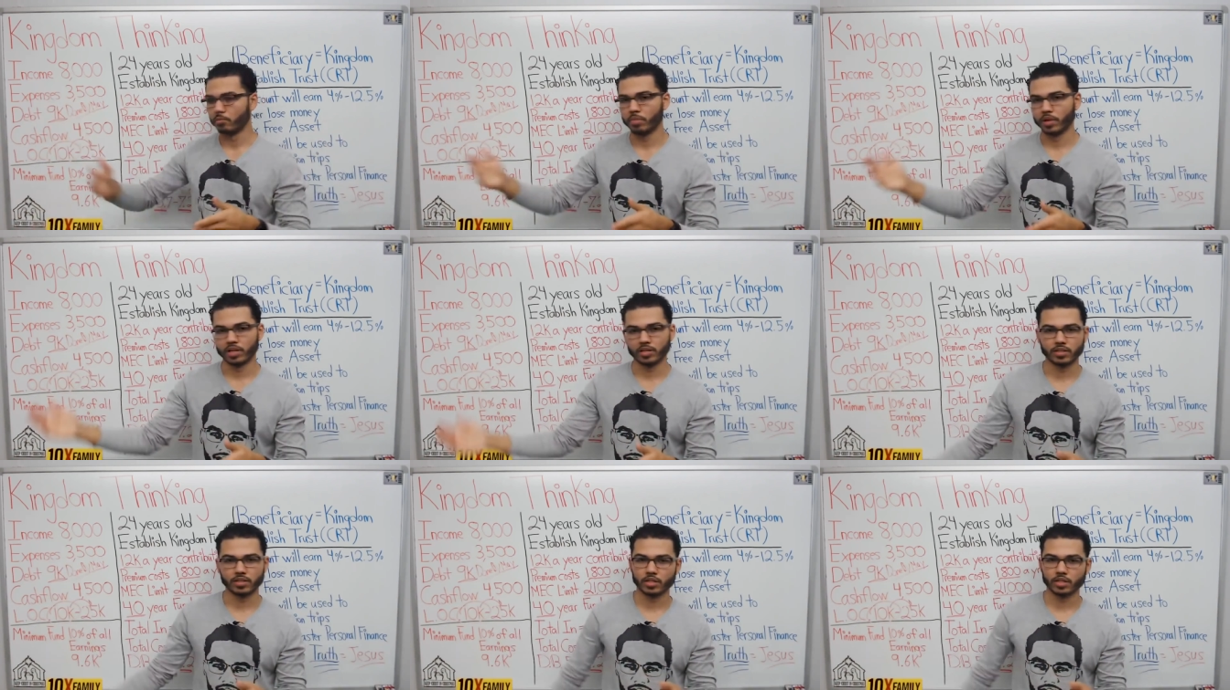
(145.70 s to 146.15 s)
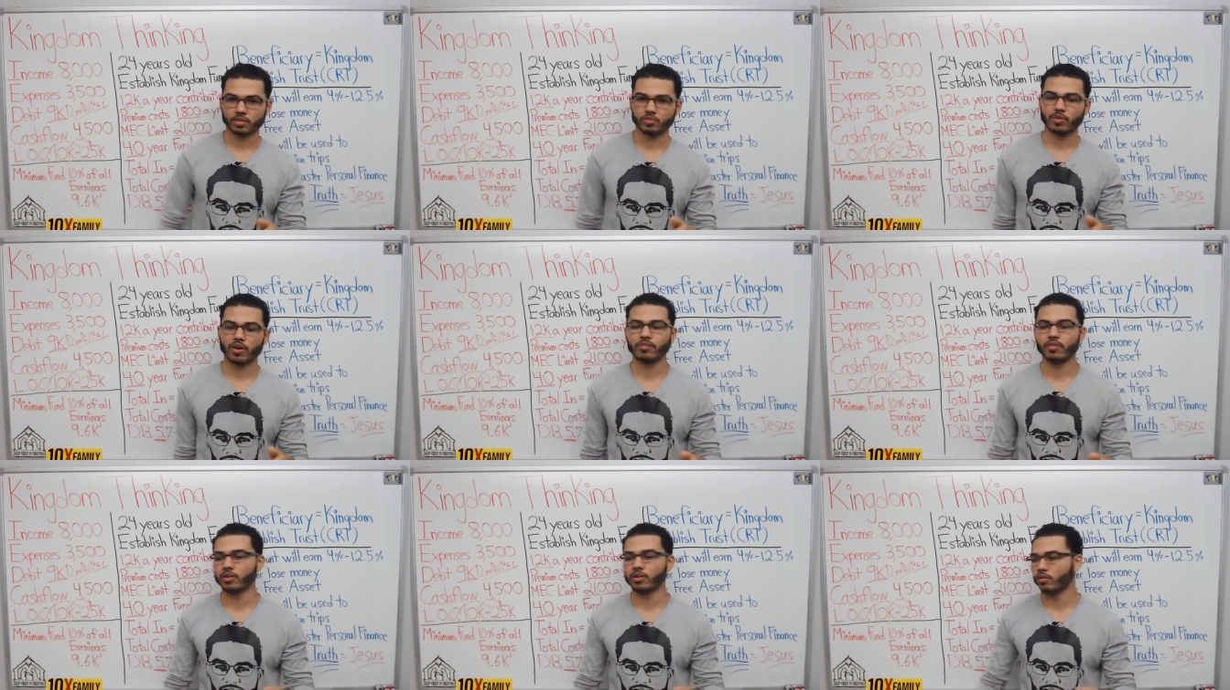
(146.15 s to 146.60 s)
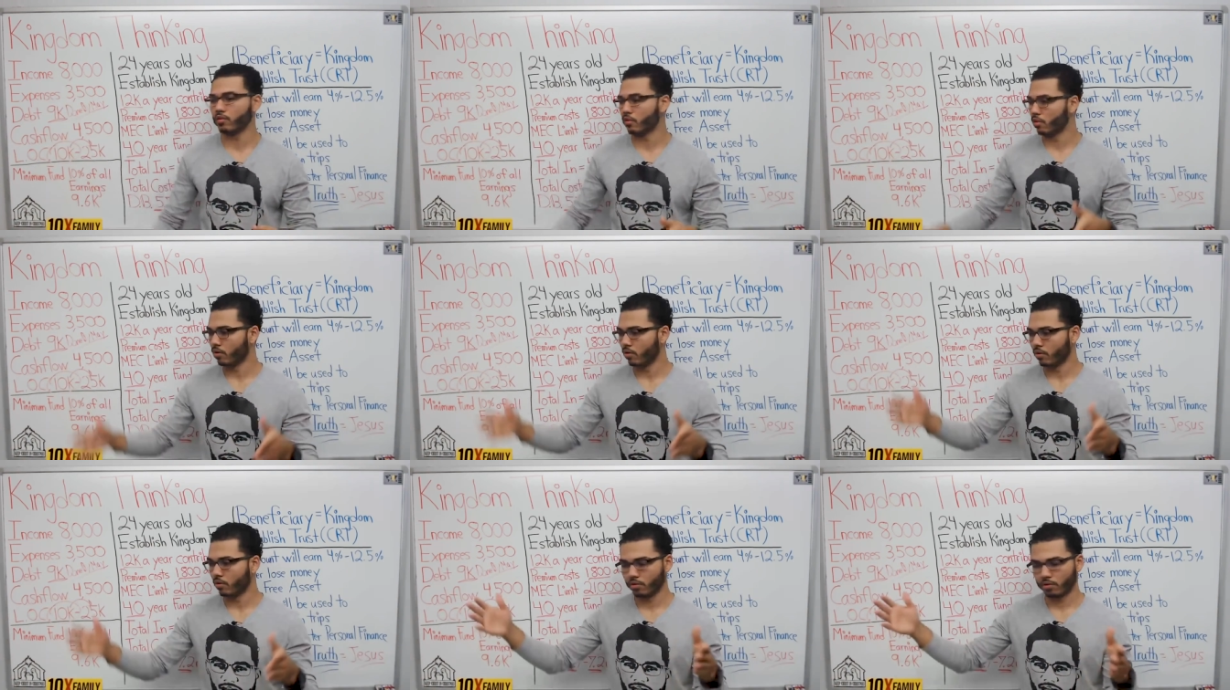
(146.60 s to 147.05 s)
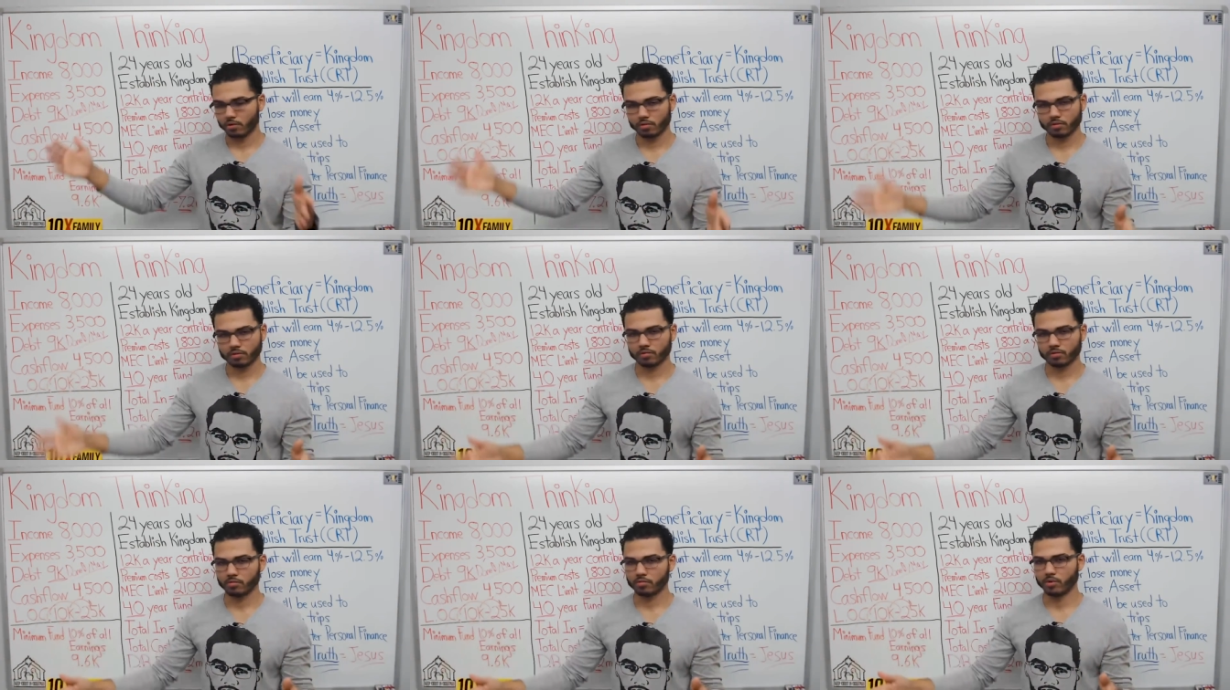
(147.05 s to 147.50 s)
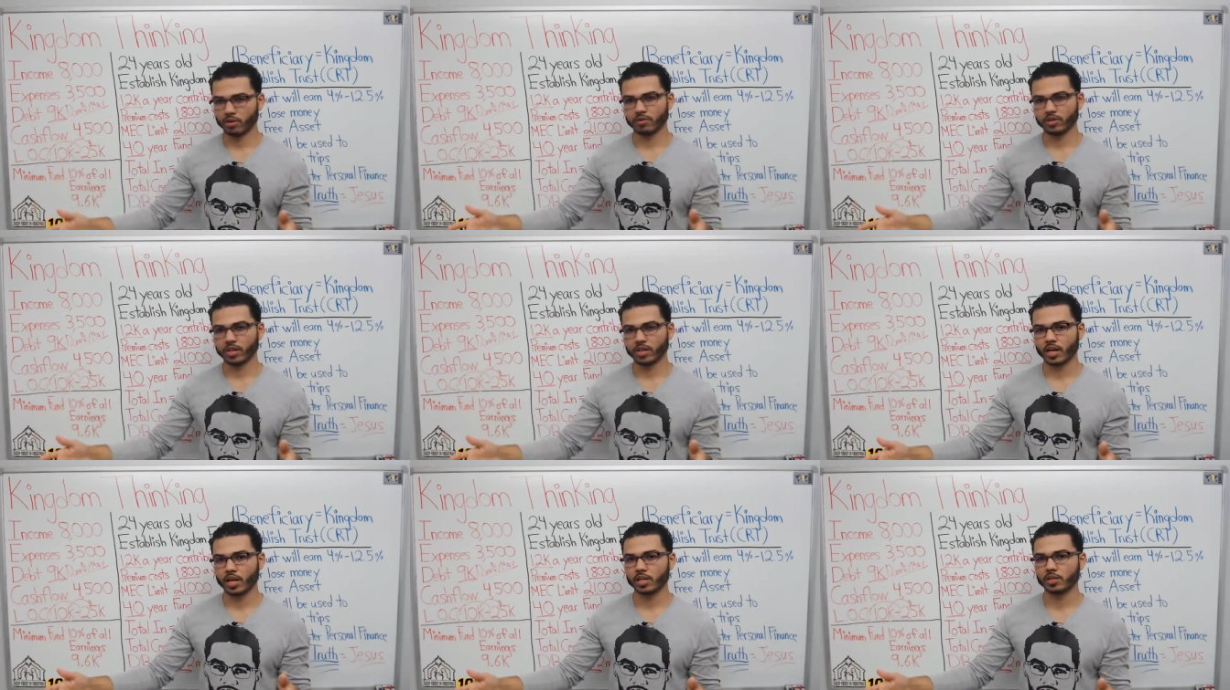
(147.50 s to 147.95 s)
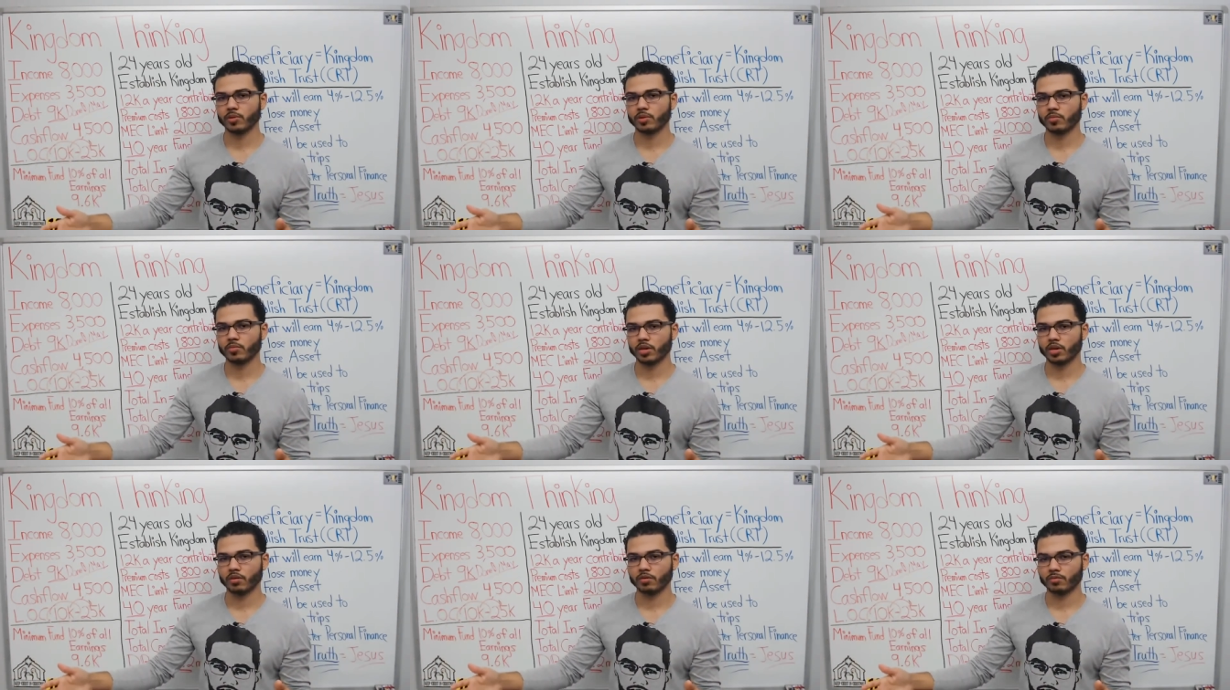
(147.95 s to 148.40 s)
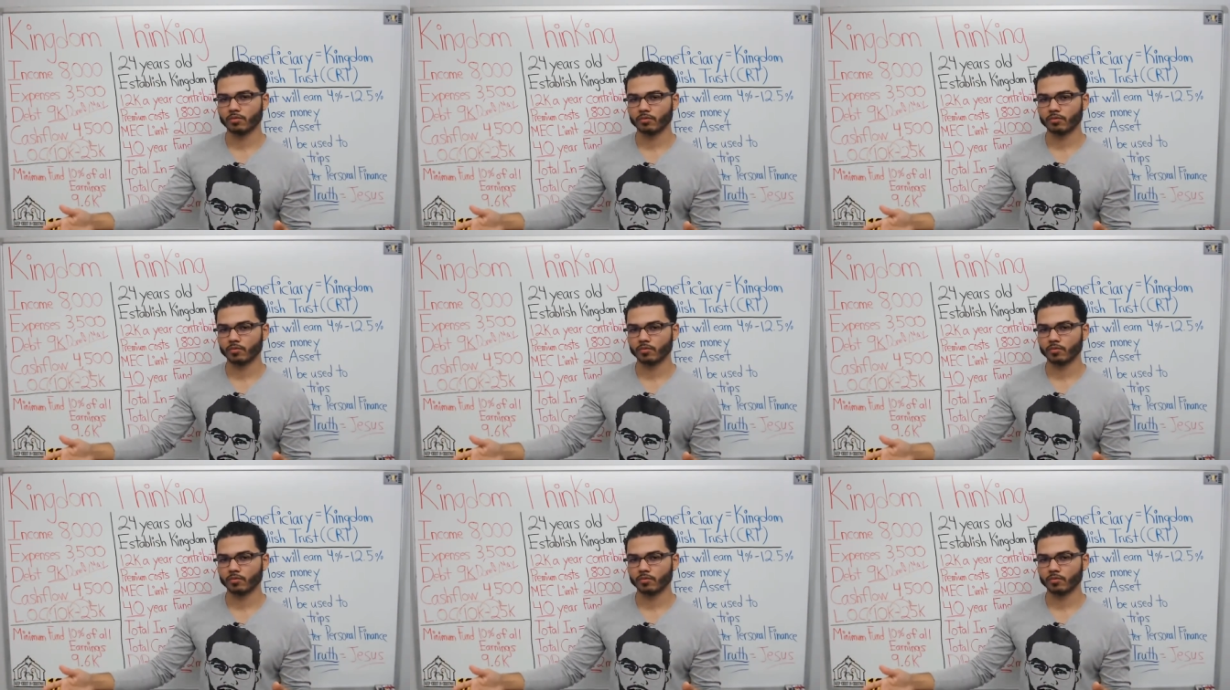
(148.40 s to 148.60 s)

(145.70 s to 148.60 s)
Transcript: business revenue, whatever the case may be.